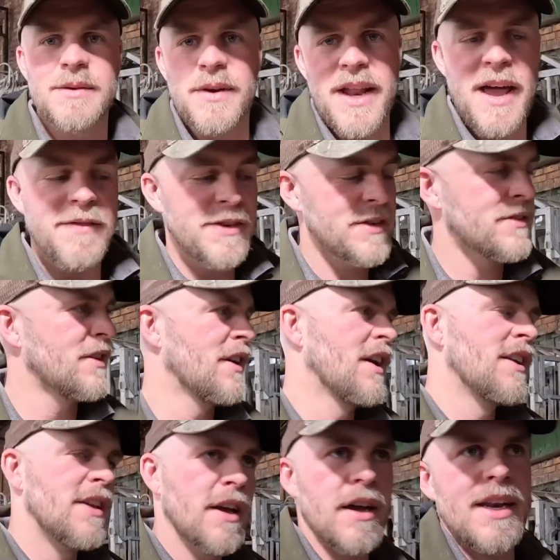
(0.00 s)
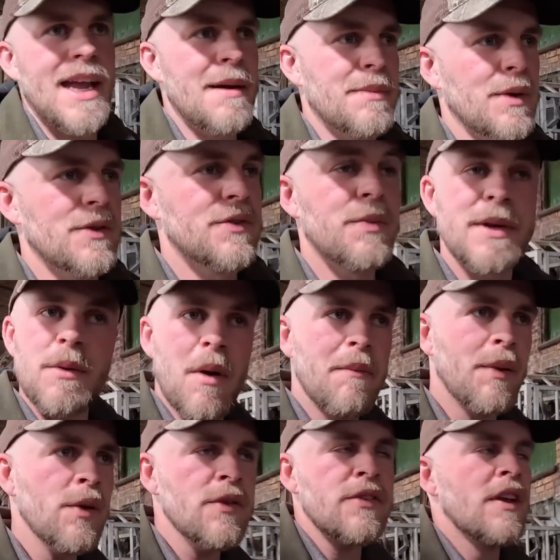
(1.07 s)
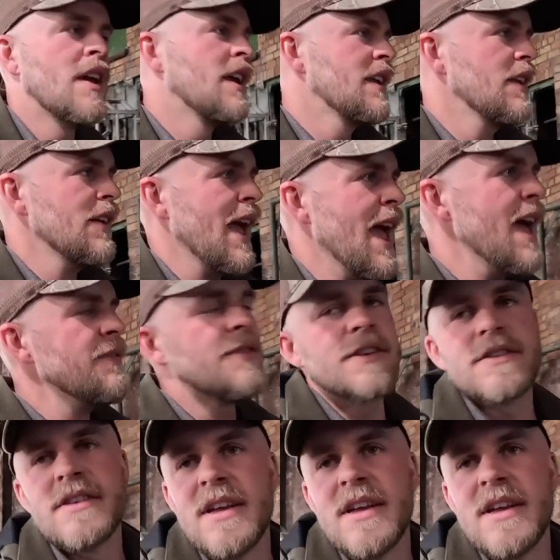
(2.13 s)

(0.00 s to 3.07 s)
want heifers, you're going to get bulls. When you want bulls, you'll get heifers.